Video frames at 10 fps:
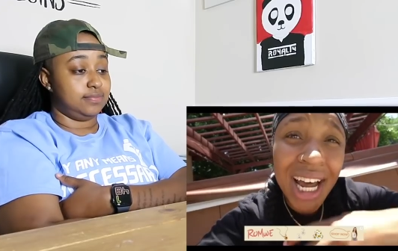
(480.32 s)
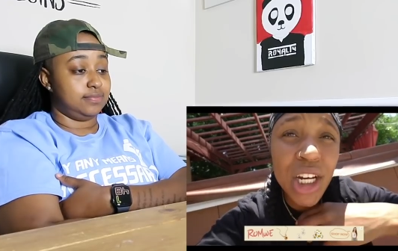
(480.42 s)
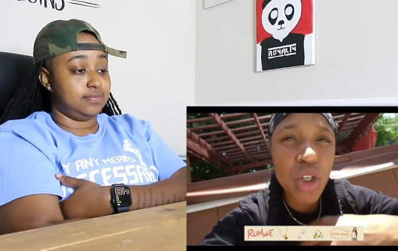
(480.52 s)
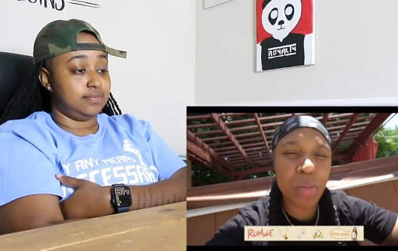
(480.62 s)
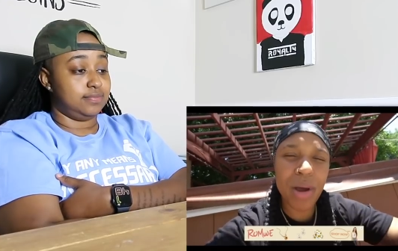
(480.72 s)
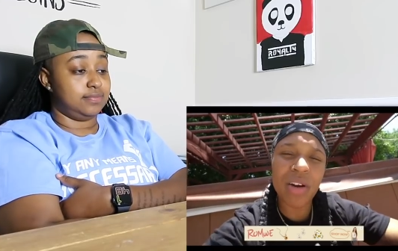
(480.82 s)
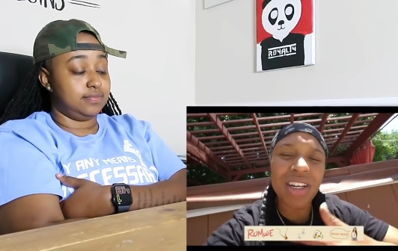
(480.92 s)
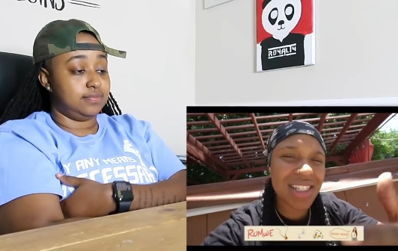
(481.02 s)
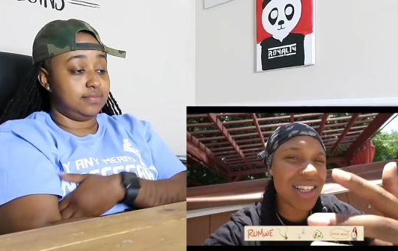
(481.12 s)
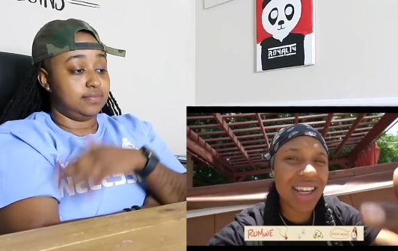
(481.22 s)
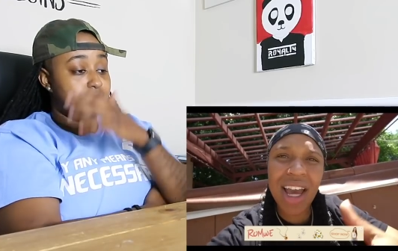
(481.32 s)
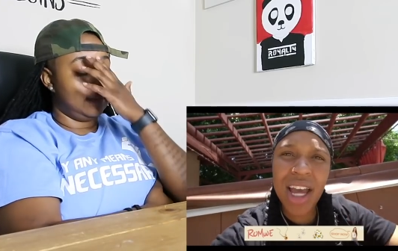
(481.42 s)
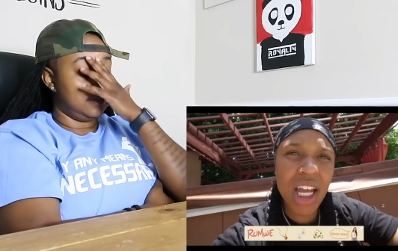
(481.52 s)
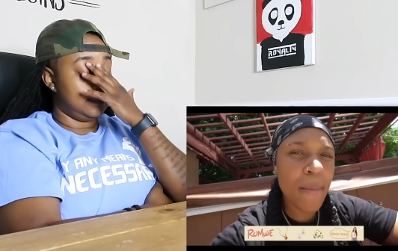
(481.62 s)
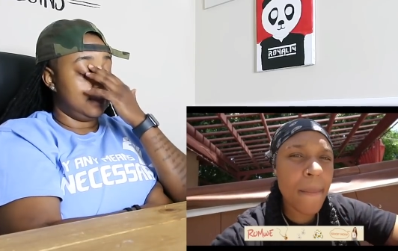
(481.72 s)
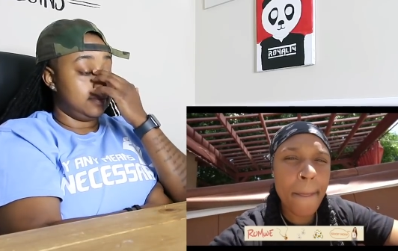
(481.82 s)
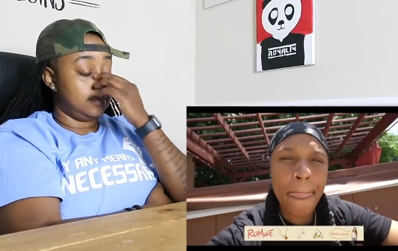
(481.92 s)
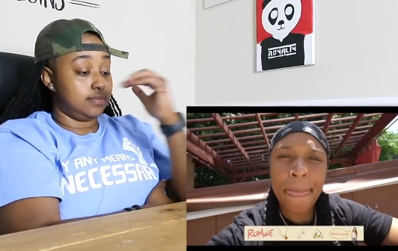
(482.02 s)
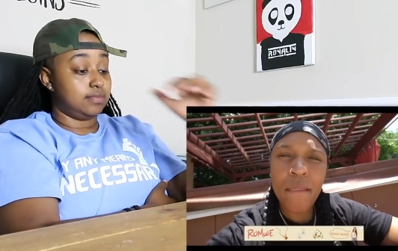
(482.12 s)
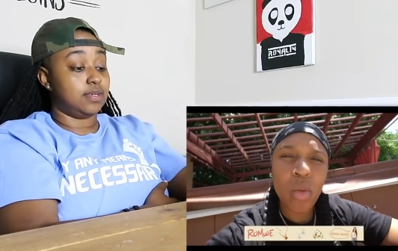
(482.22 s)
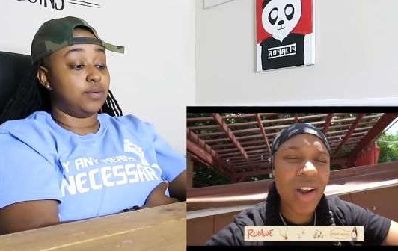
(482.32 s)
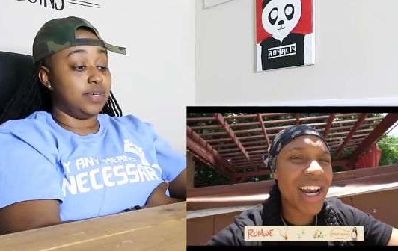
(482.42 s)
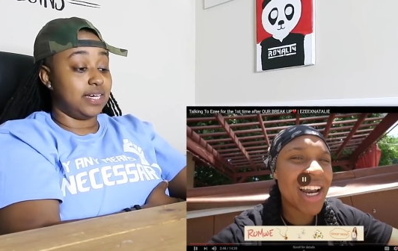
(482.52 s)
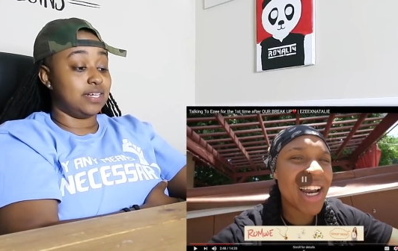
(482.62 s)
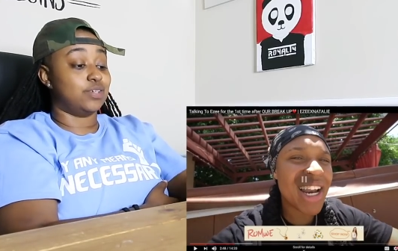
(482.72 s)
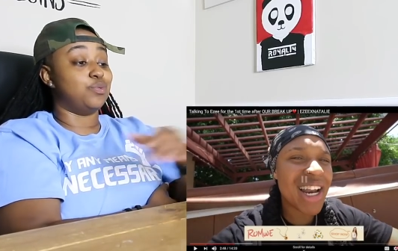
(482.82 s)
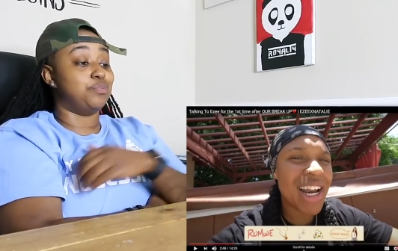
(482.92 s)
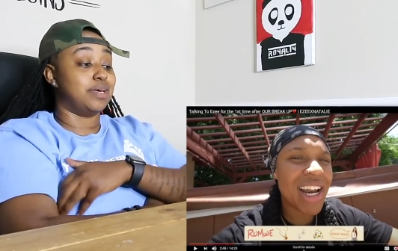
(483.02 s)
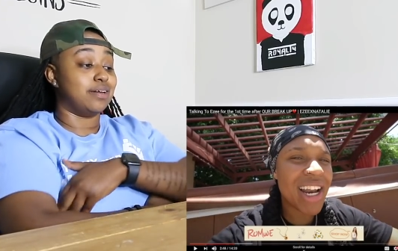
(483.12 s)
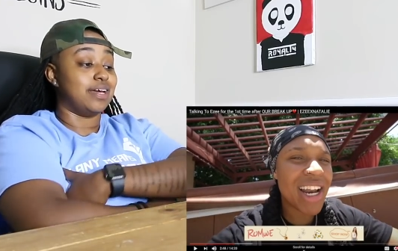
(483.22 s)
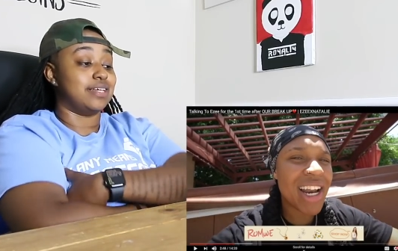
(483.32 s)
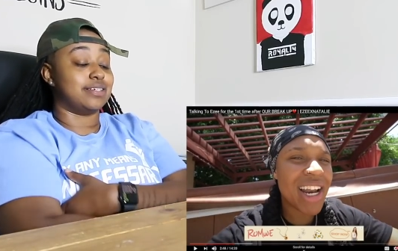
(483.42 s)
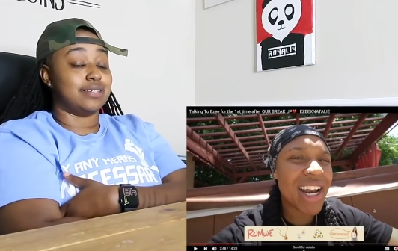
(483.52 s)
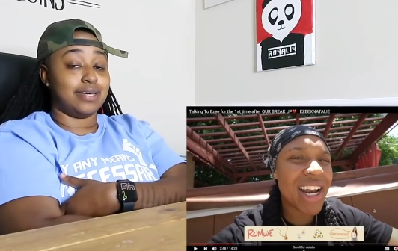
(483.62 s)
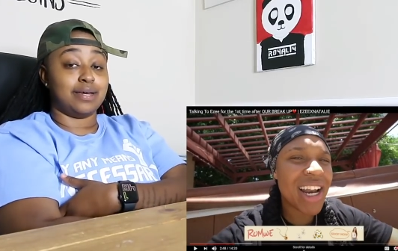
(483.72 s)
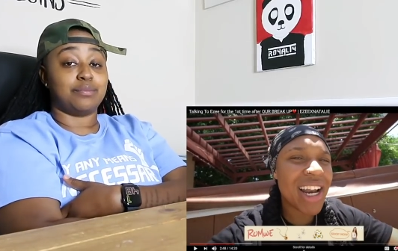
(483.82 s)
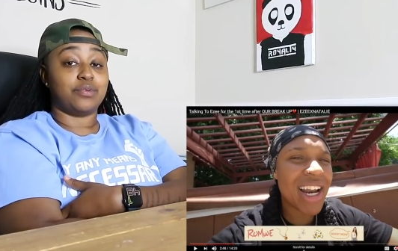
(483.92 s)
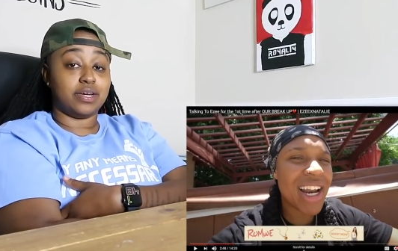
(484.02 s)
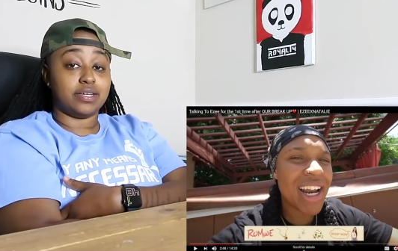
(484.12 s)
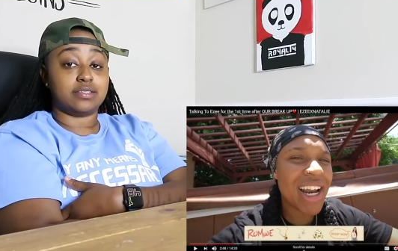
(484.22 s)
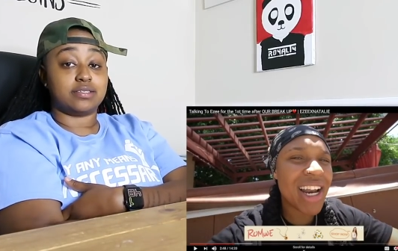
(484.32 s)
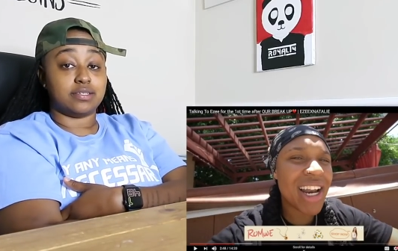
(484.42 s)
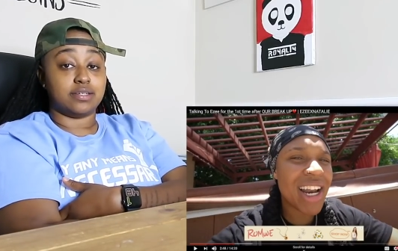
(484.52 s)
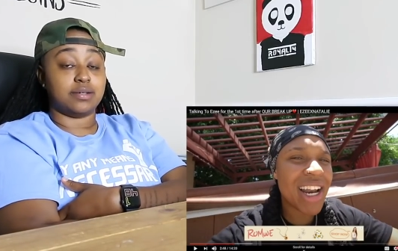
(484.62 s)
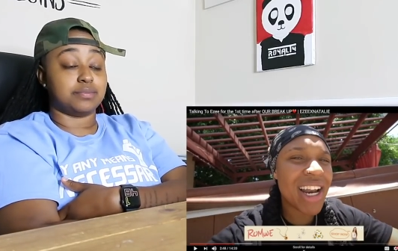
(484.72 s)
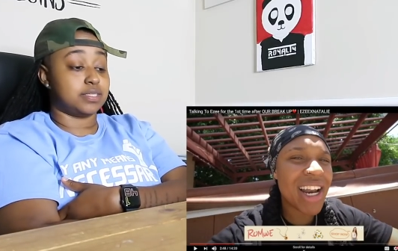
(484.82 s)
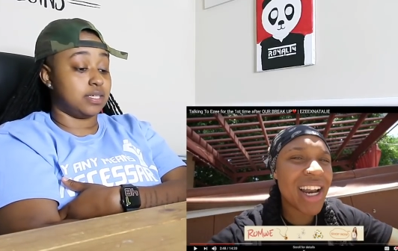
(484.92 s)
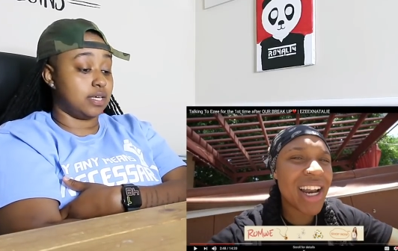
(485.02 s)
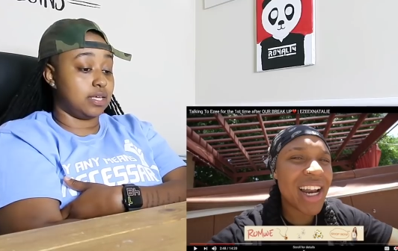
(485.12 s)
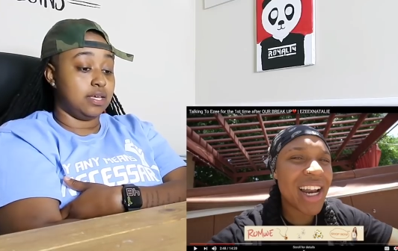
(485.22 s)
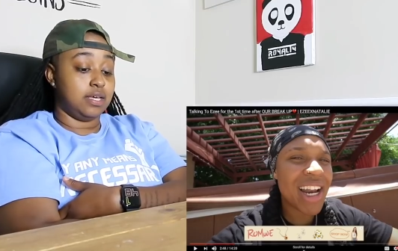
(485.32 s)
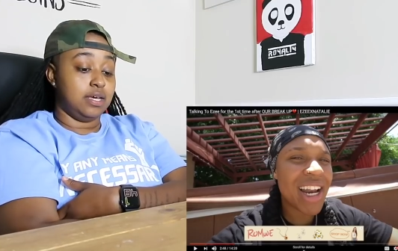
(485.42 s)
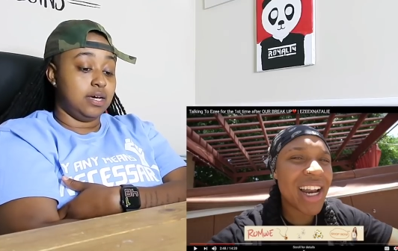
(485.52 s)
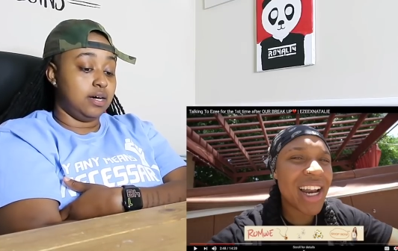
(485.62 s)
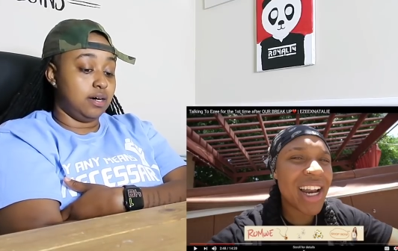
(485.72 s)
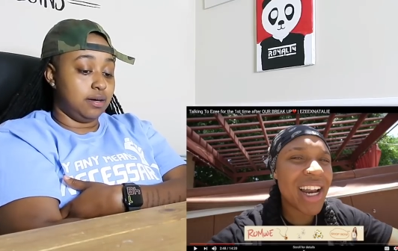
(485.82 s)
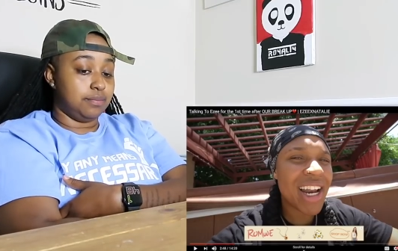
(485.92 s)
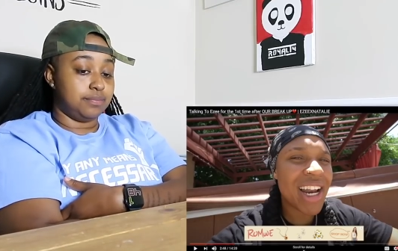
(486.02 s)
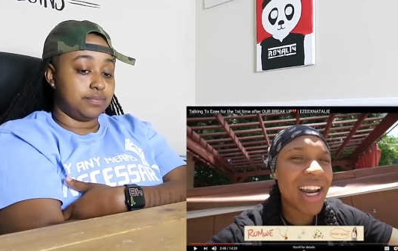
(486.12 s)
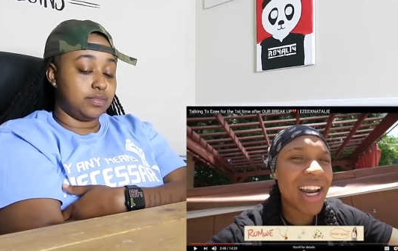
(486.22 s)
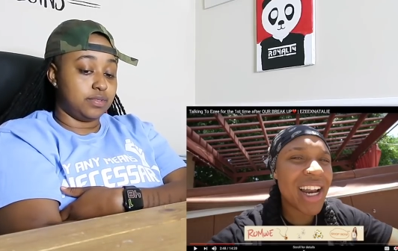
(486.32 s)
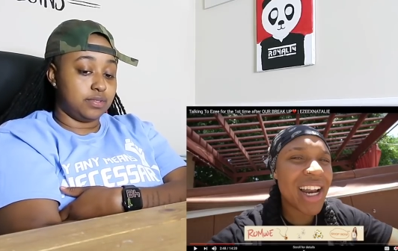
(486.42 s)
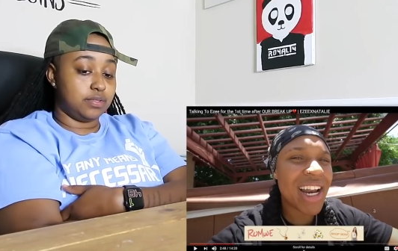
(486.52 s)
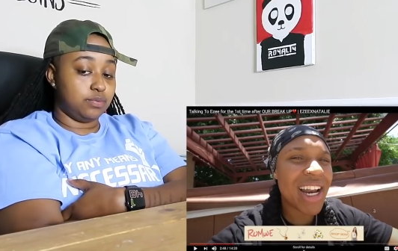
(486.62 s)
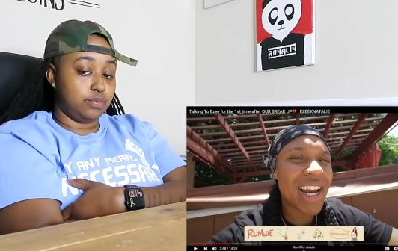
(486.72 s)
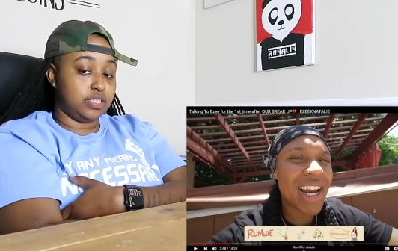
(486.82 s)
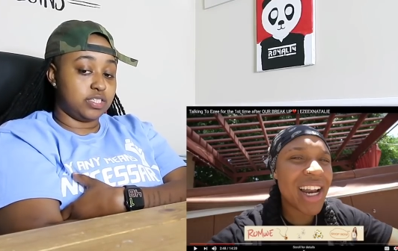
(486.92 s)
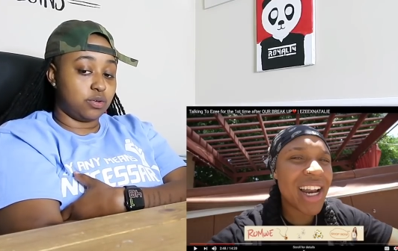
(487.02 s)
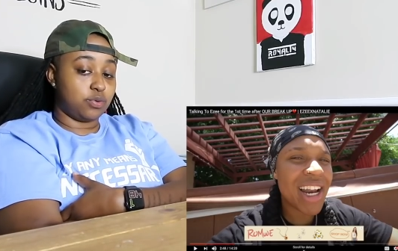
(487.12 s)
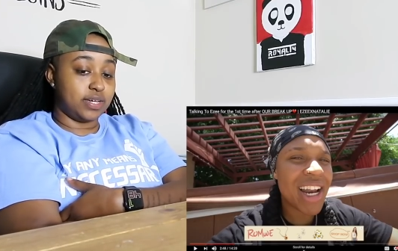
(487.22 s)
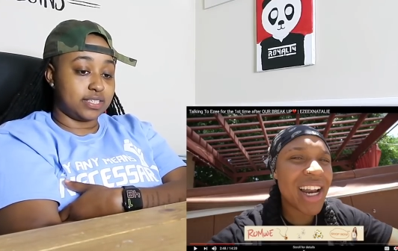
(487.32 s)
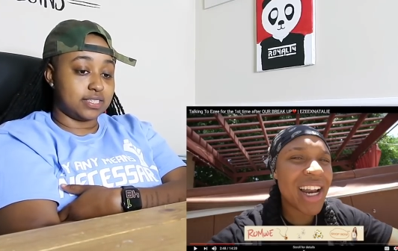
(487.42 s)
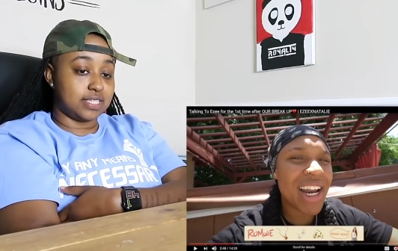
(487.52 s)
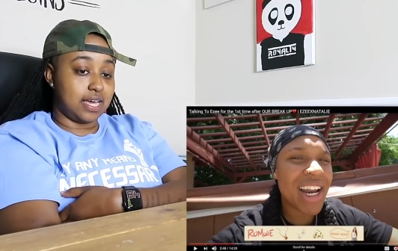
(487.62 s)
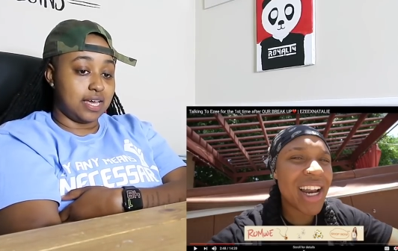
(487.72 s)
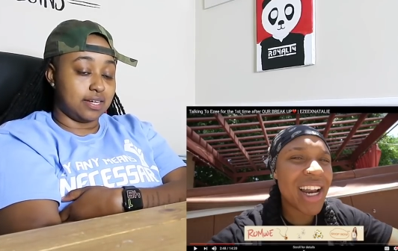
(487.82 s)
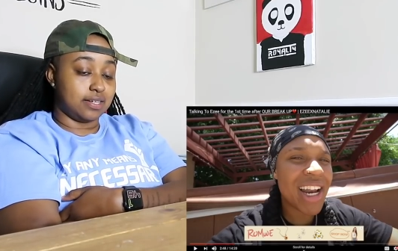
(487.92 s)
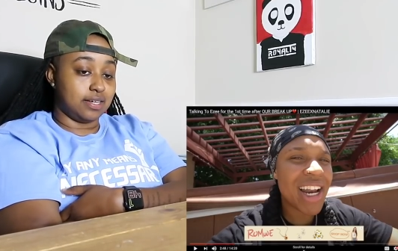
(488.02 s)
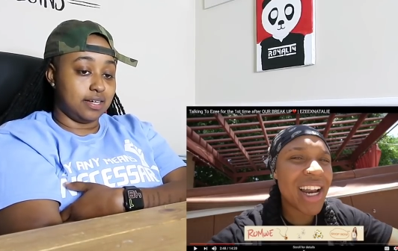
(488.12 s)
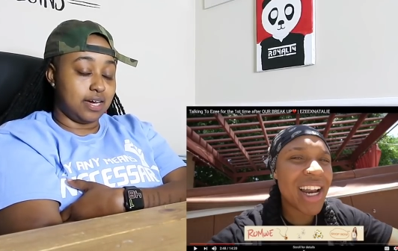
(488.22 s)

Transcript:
Speaker 1: We gotta do better, Nisa Yang.
Speaker 2: No, we, we gotta, got do better as a damn race. You know what I'm saying? Um, we so quick to sign